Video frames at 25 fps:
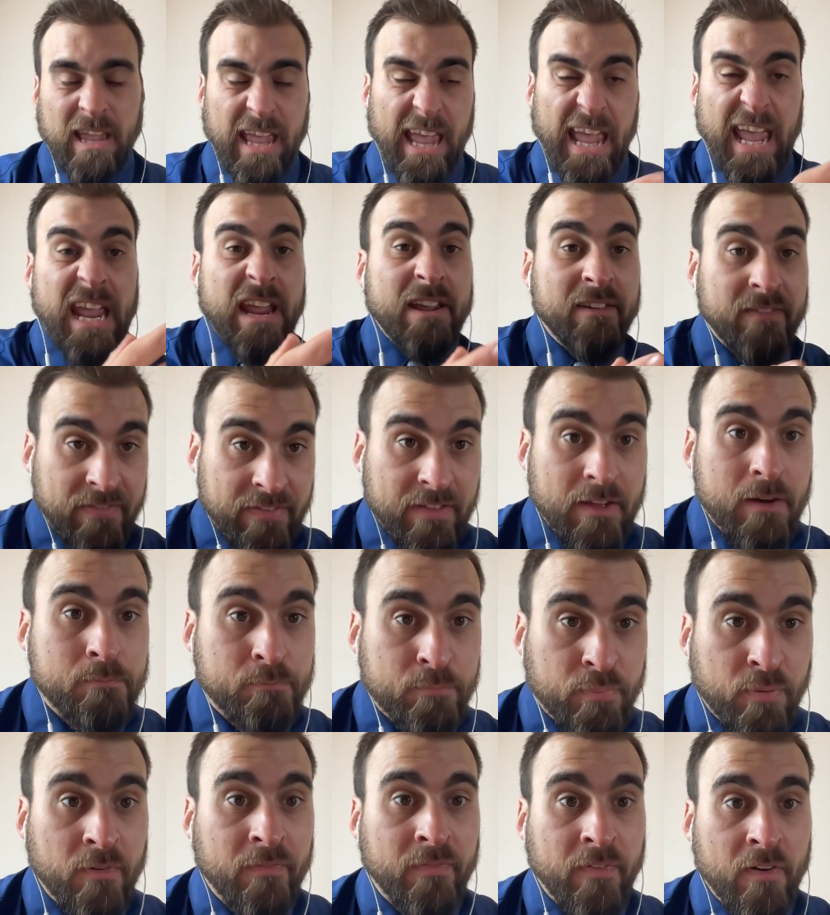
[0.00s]
if the
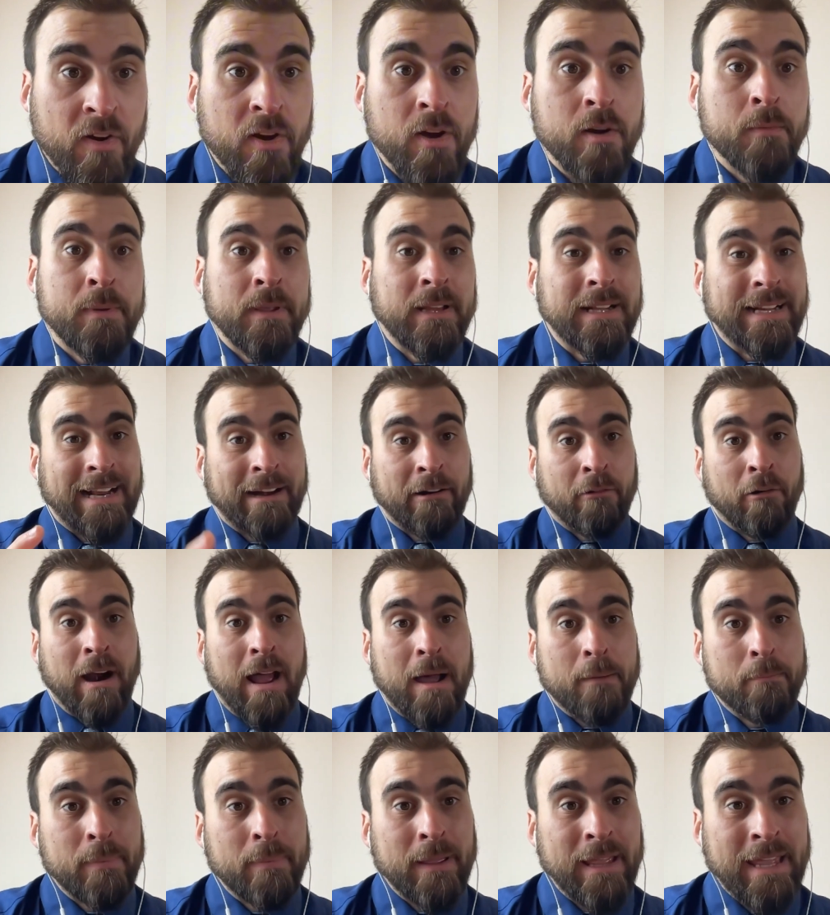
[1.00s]
proverbial
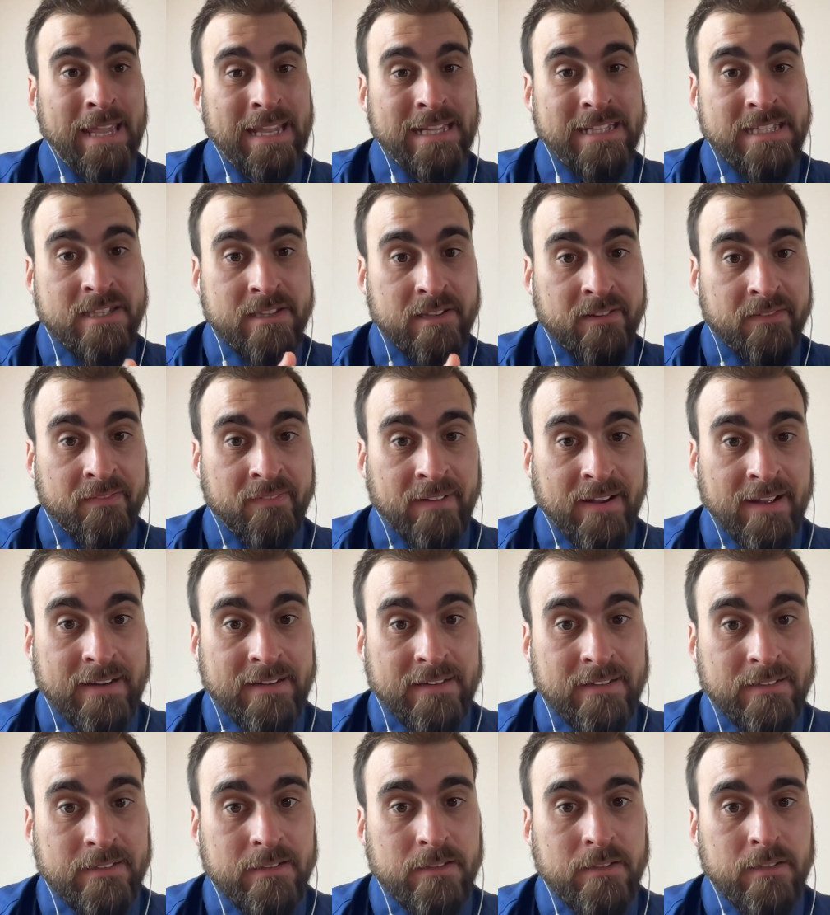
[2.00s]
crap hits the
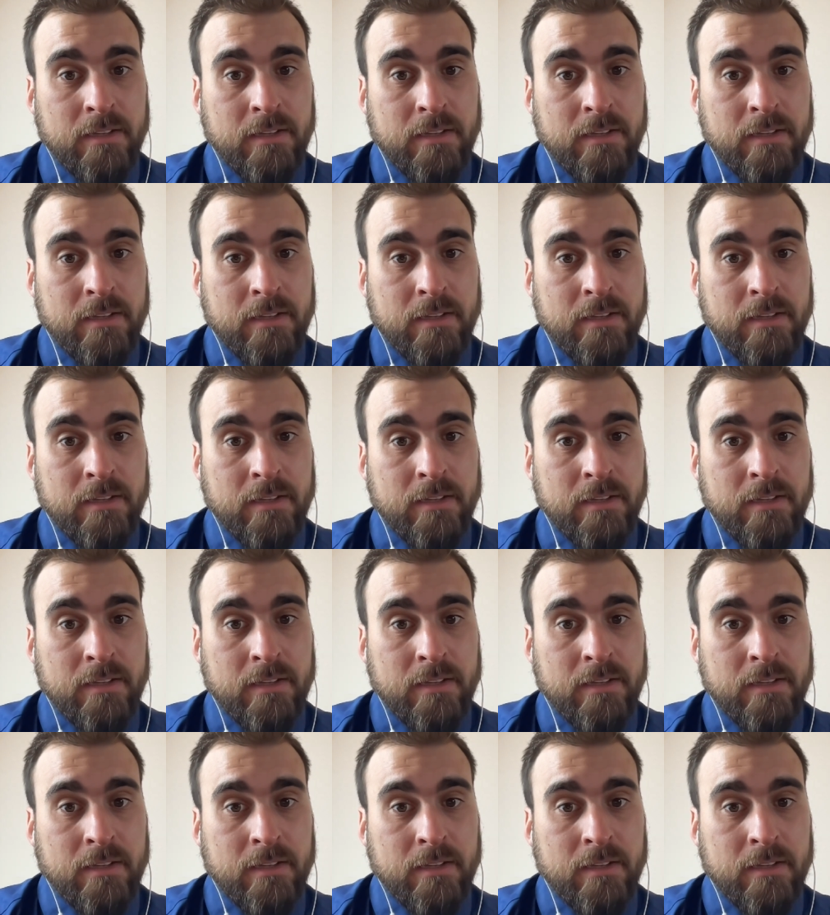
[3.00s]
fan?